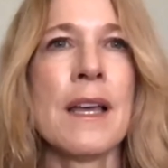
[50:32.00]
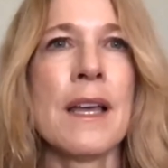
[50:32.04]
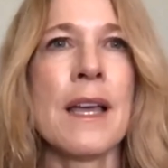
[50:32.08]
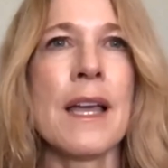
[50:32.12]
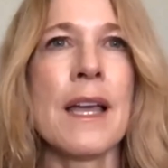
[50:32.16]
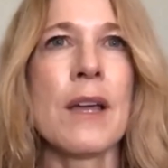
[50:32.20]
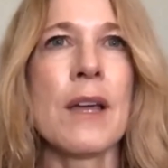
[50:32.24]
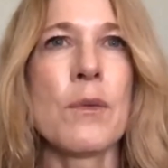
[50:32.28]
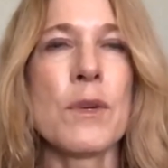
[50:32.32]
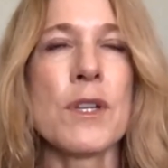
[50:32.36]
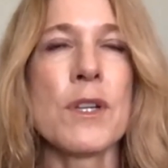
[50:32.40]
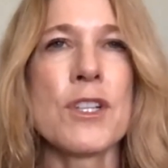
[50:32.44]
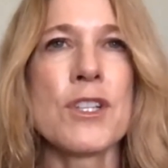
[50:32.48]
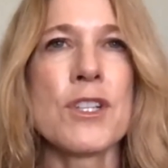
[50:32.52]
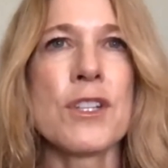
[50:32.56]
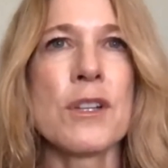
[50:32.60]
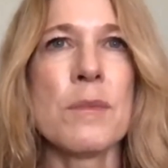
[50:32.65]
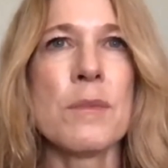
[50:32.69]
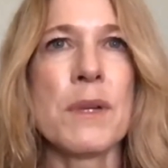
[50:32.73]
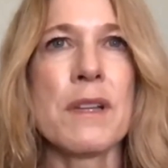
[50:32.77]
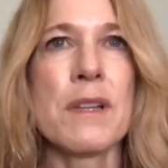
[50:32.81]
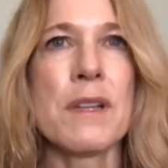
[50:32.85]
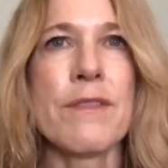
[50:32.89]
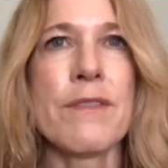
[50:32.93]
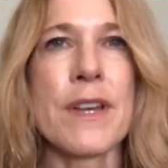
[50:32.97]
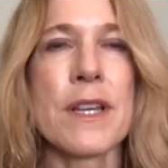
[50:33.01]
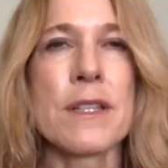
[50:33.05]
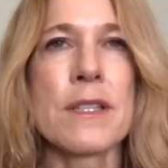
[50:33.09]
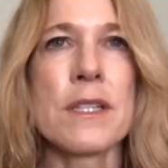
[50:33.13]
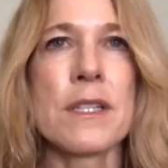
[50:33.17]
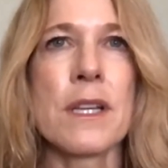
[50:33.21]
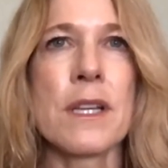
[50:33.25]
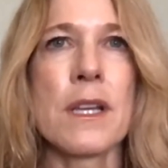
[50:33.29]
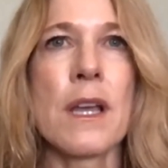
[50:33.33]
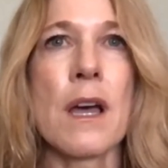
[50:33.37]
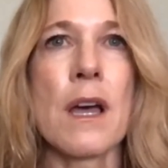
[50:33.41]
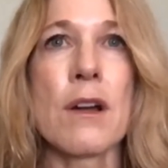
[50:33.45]
And we should be
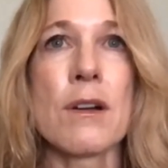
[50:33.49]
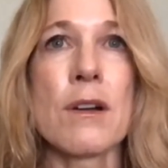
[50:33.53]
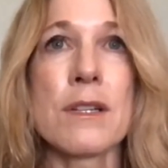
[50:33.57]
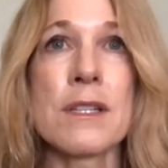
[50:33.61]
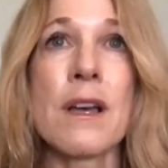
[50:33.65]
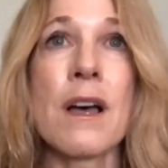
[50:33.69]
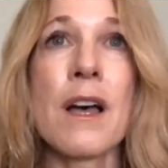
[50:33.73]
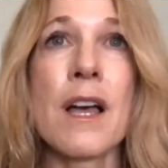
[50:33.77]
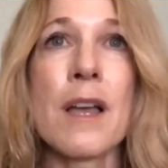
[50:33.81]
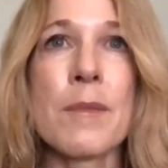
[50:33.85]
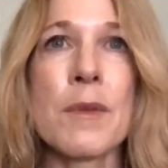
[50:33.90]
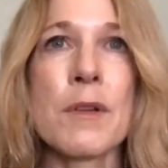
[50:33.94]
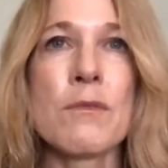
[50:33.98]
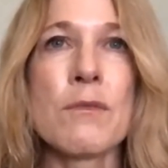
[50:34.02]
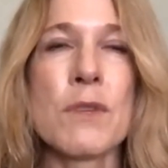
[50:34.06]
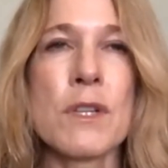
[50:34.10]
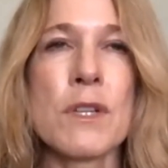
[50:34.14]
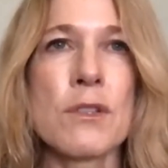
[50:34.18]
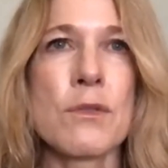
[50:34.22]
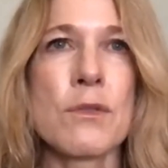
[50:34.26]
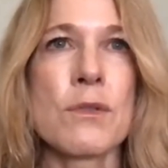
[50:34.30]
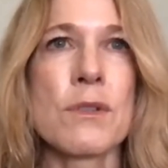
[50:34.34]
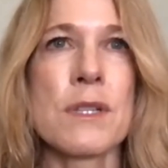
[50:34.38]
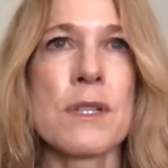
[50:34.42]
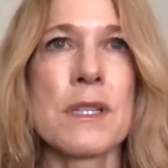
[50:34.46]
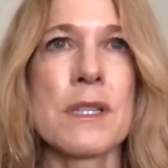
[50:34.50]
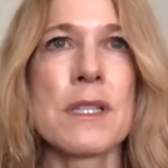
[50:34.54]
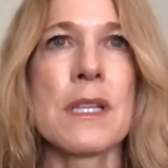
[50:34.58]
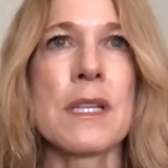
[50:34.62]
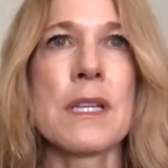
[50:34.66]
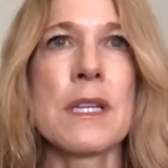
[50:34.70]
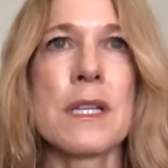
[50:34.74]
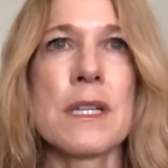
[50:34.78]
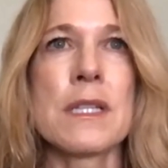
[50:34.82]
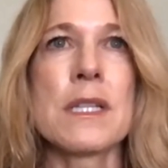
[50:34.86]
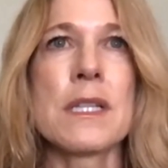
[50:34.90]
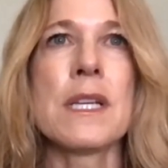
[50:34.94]
investing our time and resources
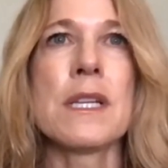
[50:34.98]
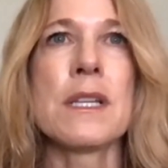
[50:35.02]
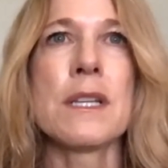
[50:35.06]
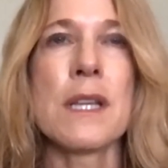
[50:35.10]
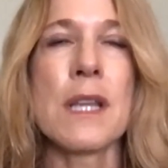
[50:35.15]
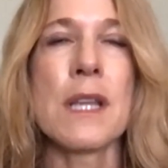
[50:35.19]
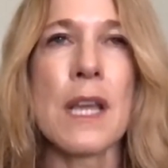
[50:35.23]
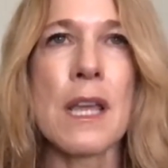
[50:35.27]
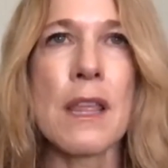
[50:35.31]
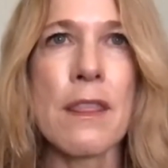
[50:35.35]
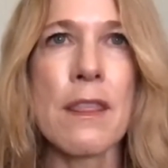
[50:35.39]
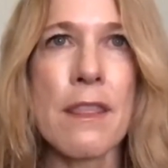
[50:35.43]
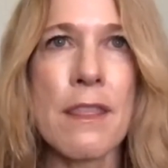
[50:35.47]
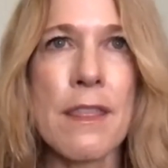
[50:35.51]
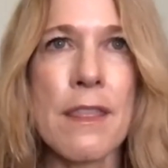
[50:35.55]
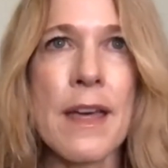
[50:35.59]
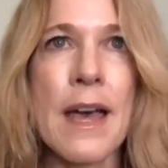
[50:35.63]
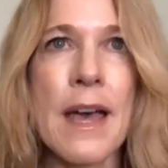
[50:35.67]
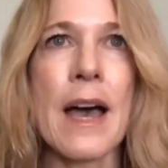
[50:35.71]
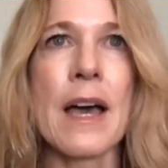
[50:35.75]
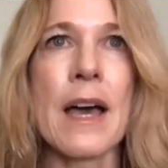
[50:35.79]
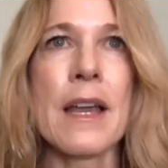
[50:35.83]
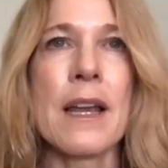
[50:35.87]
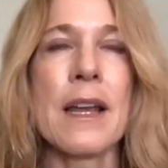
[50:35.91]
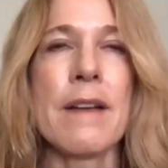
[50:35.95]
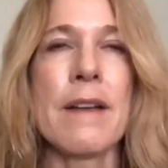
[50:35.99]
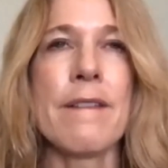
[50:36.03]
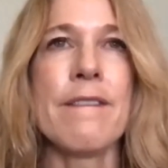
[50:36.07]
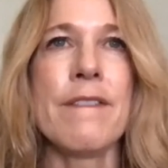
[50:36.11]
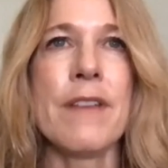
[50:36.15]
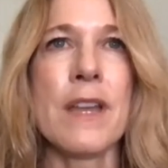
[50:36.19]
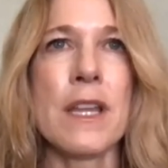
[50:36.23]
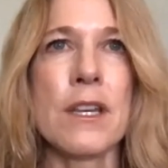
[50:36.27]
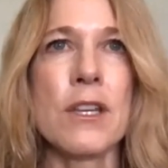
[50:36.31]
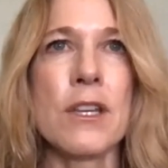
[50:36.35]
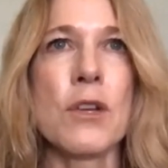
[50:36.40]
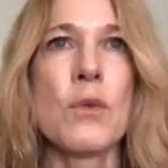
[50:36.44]
in that
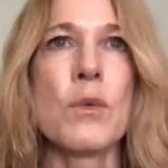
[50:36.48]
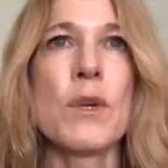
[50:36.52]
venue,